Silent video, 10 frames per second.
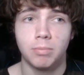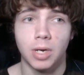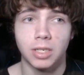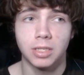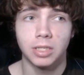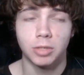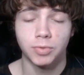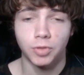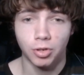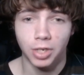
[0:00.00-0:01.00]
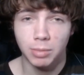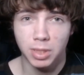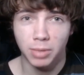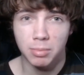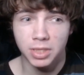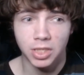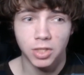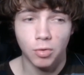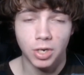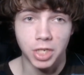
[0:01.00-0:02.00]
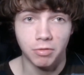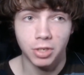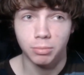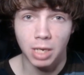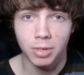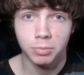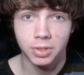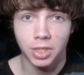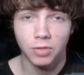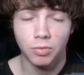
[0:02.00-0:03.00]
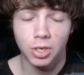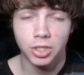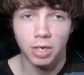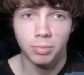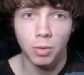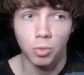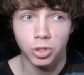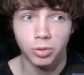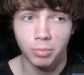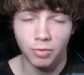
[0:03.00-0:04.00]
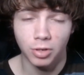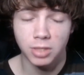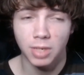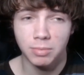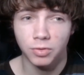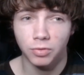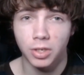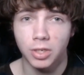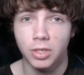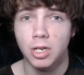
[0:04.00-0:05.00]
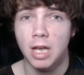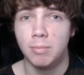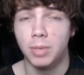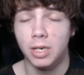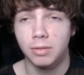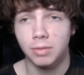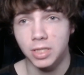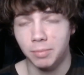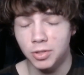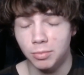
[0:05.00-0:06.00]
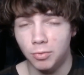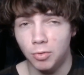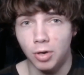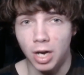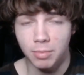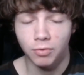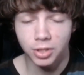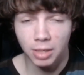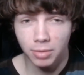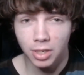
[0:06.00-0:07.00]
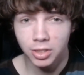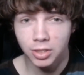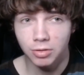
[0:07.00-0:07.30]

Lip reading: But in terms of current games I play besides Overwatch, I really don't play much besides Overwatch. I play Warzone with my friends sometimes for fun, but as I mentioned before, I am a full-time college